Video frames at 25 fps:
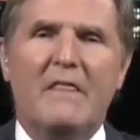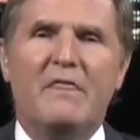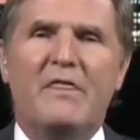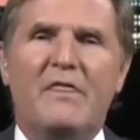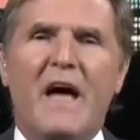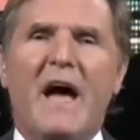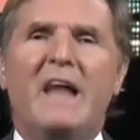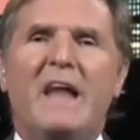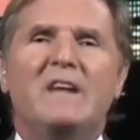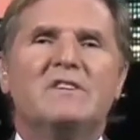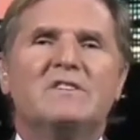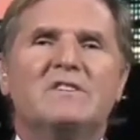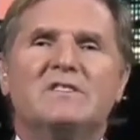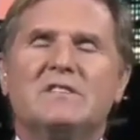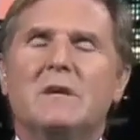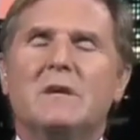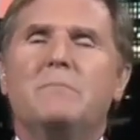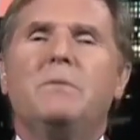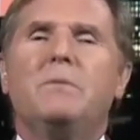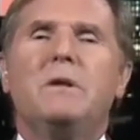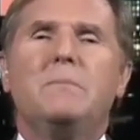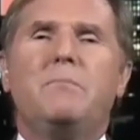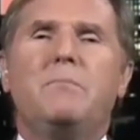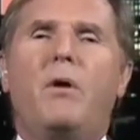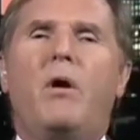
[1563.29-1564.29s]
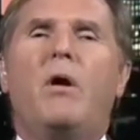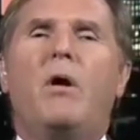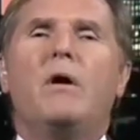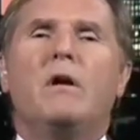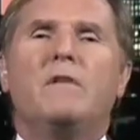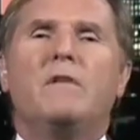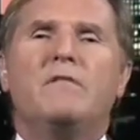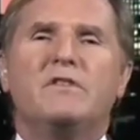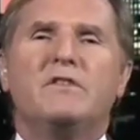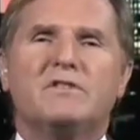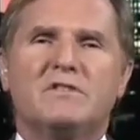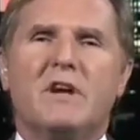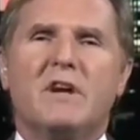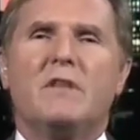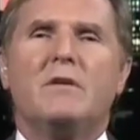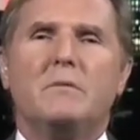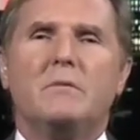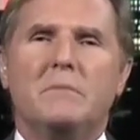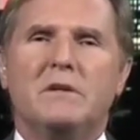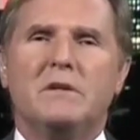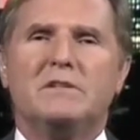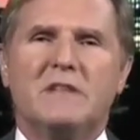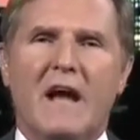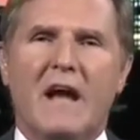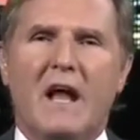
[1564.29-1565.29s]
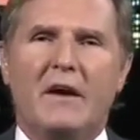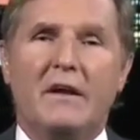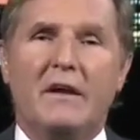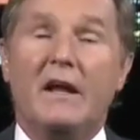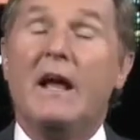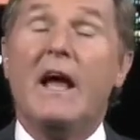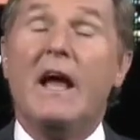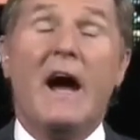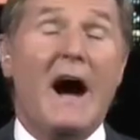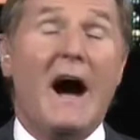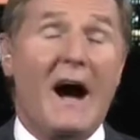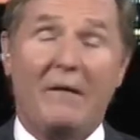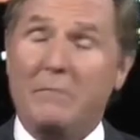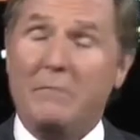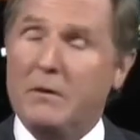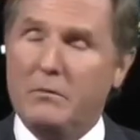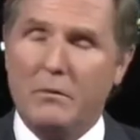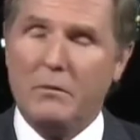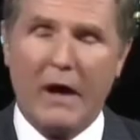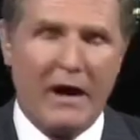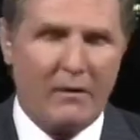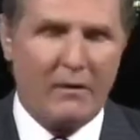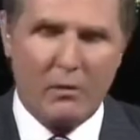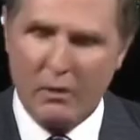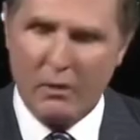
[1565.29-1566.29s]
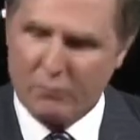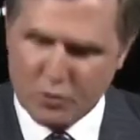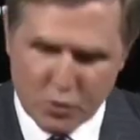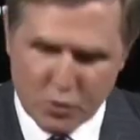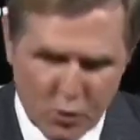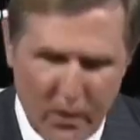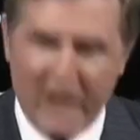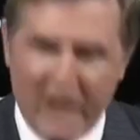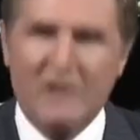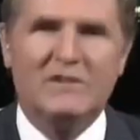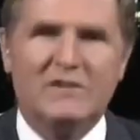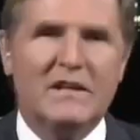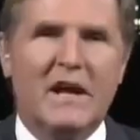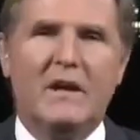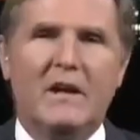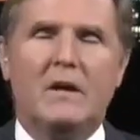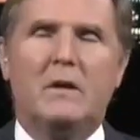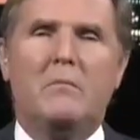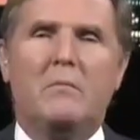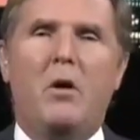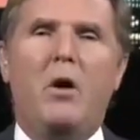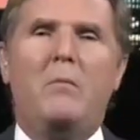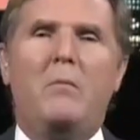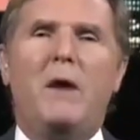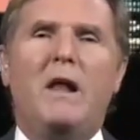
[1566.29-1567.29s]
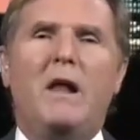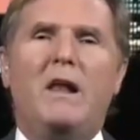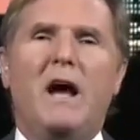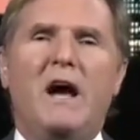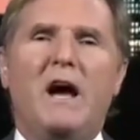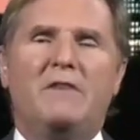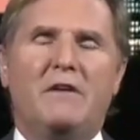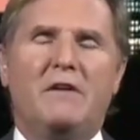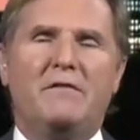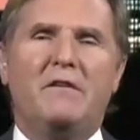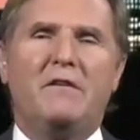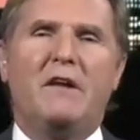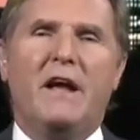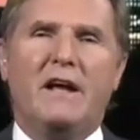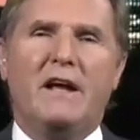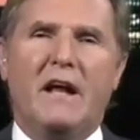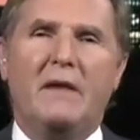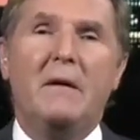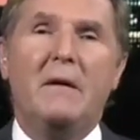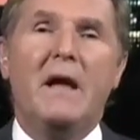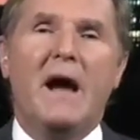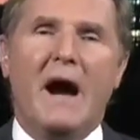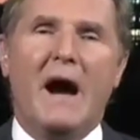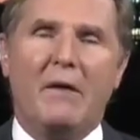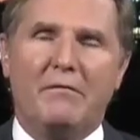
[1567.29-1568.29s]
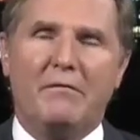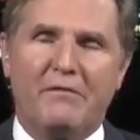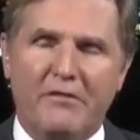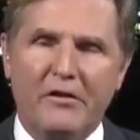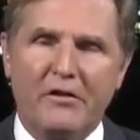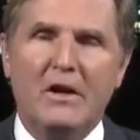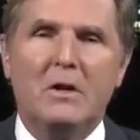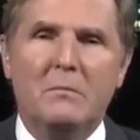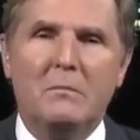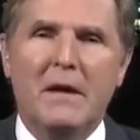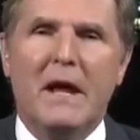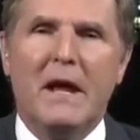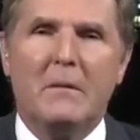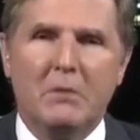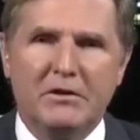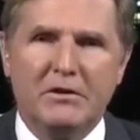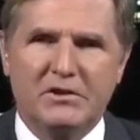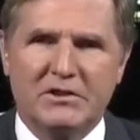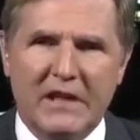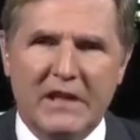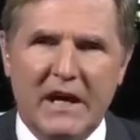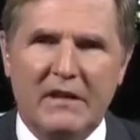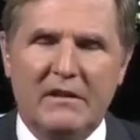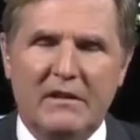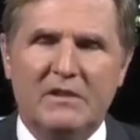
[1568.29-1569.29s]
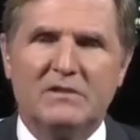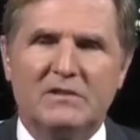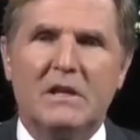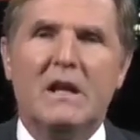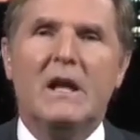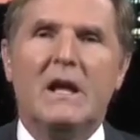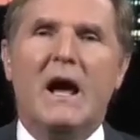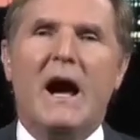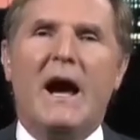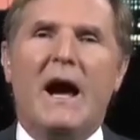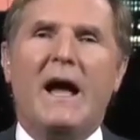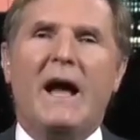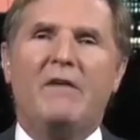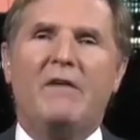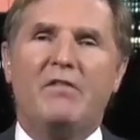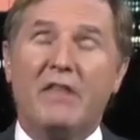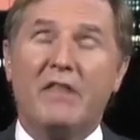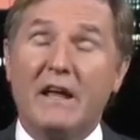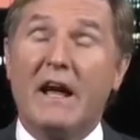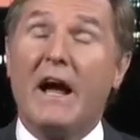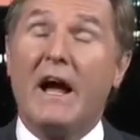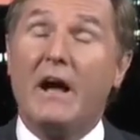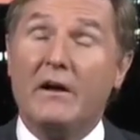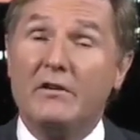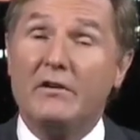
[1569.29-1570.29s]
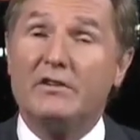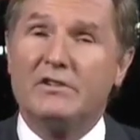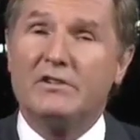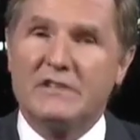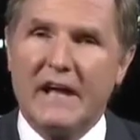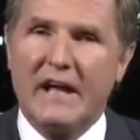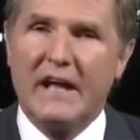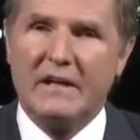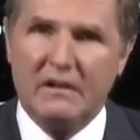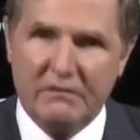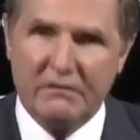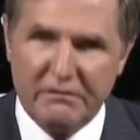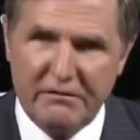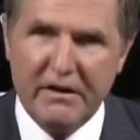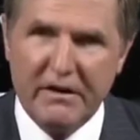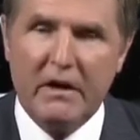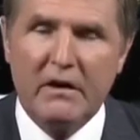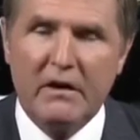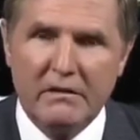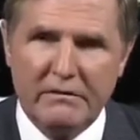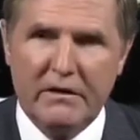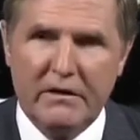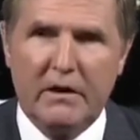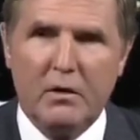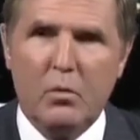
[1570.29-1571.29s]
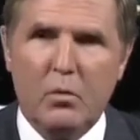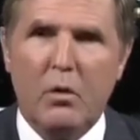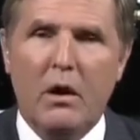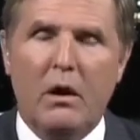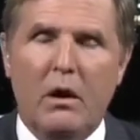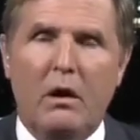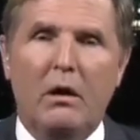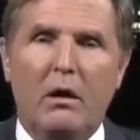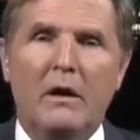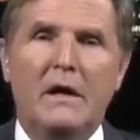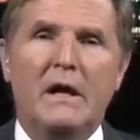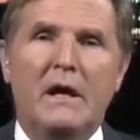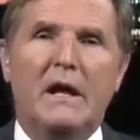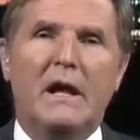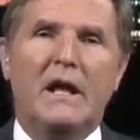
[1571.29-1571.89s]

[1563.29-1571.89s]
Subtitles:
That is simply part of the Southern mentality. I was raised down here all my life. I feel like I'm free to be able to say this. I think I understand it very, very well.